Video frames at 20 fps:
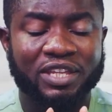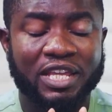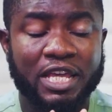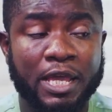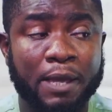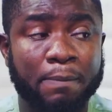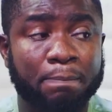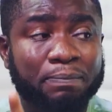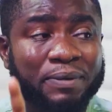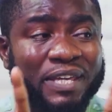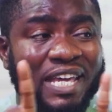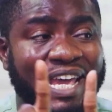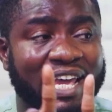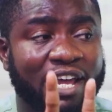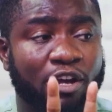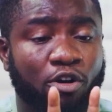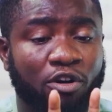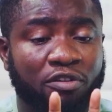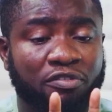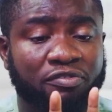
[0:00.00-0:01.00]
a
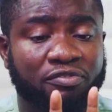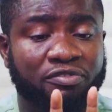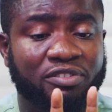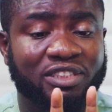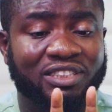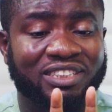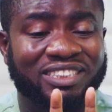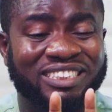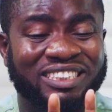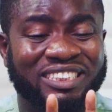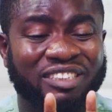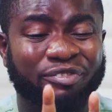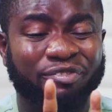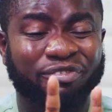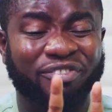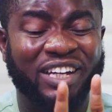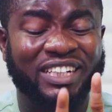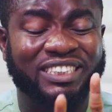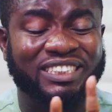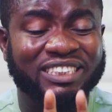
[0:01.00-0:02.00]
pair of
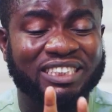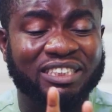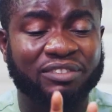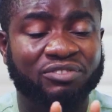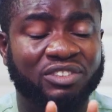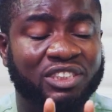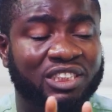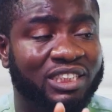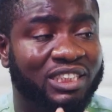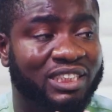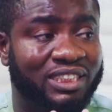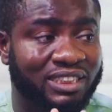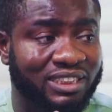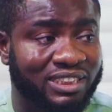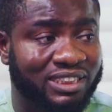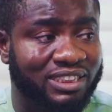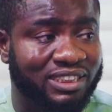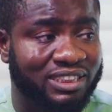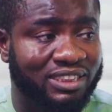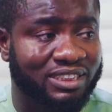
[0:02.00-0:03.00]
defective
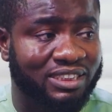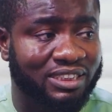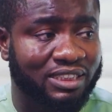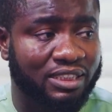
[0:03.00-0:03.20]
genes